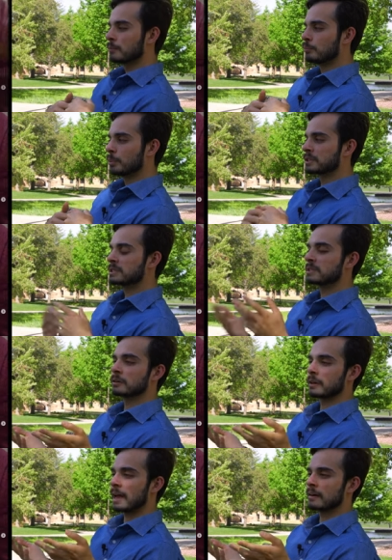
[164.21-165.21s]
but
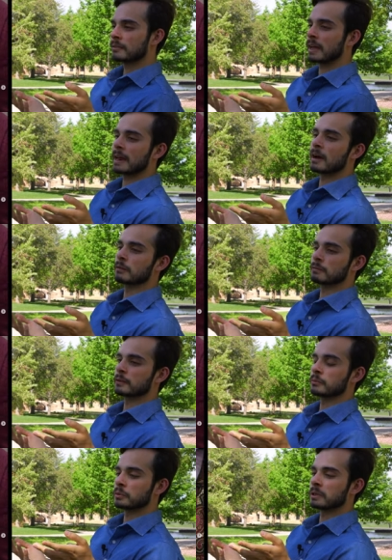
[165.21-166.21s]
still have that
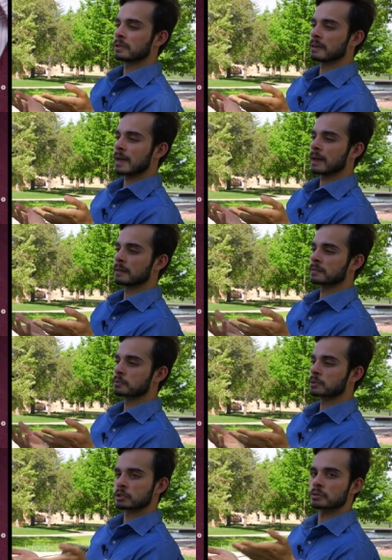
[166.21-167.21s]
outfit read as
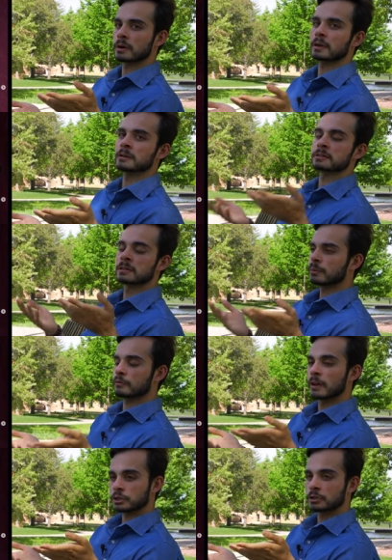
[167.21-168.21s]
restrained,
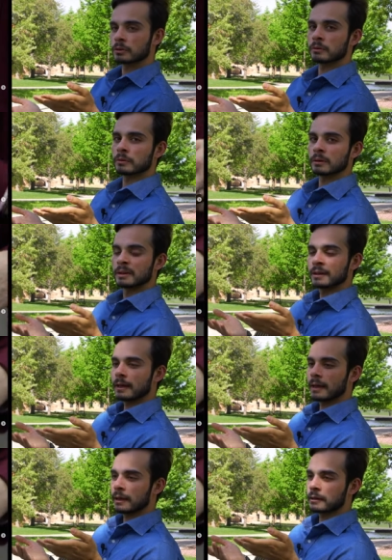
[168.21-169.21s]
professional,
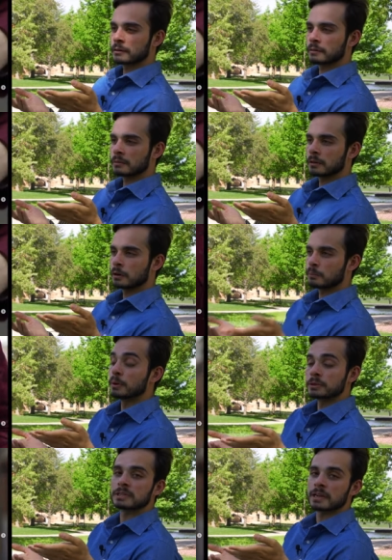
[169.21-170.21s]
and you know
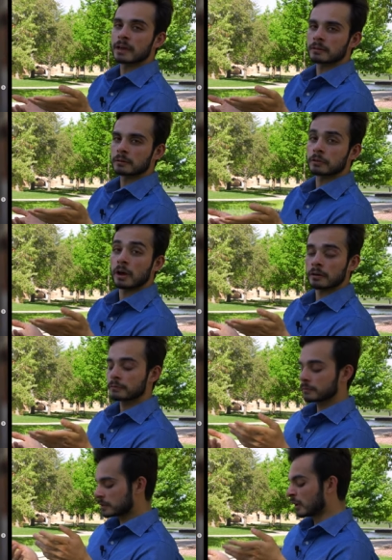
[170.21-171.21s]
put together thought
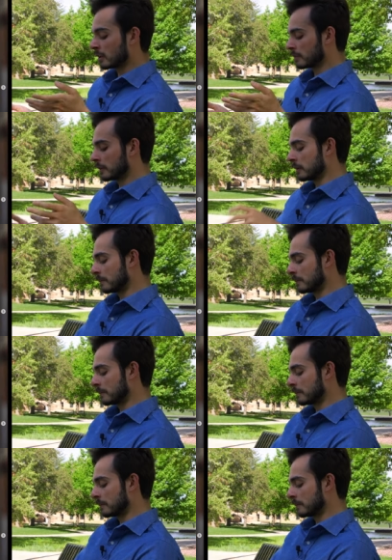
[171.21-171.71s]
thoughtfully.